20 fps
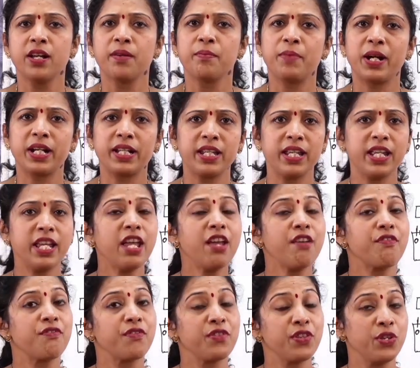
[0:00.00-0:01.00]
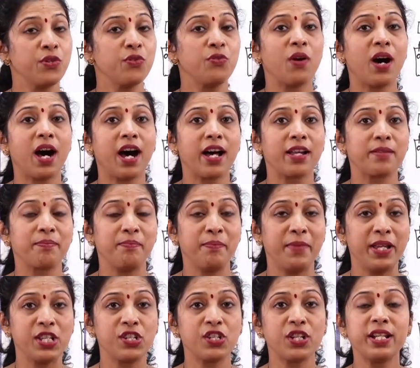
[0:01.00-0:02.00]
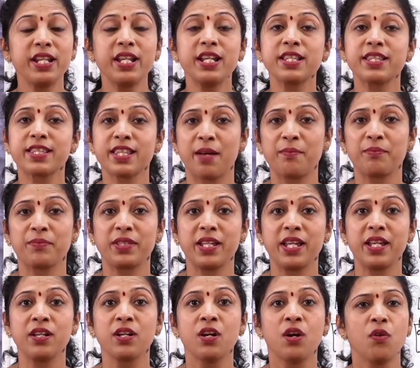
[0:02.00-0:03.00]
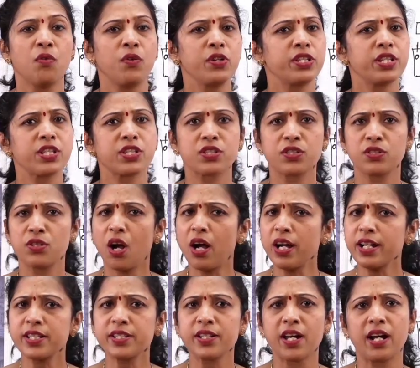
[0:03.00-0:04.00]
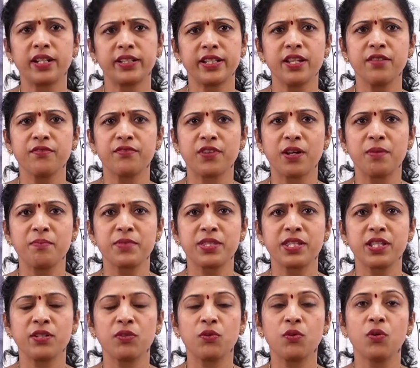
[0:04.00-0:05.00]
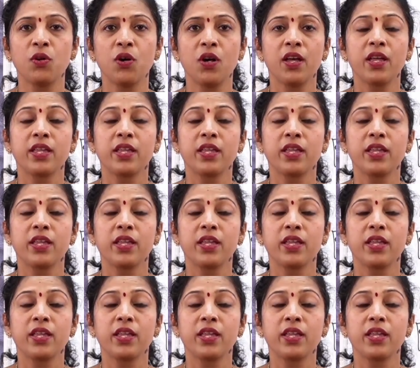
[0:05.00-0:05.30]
But if you are measuring something which is not starting from 0,